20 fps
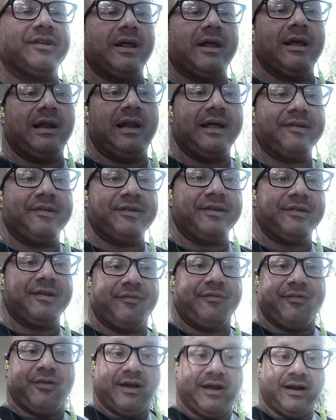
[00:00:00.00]
and eyeglasses? I
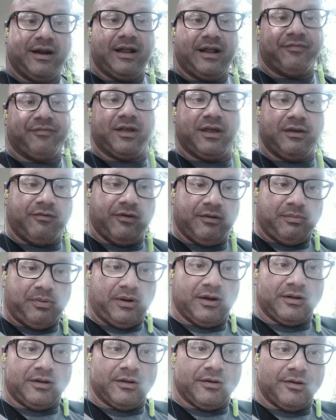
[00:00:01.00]
forget. I'll have to give you a
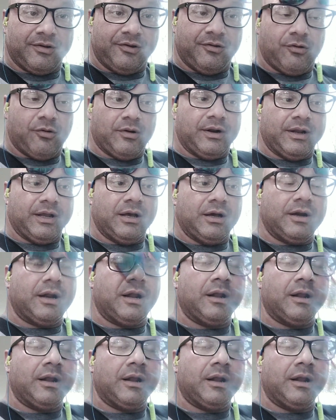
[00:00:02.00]
plug because you were really good.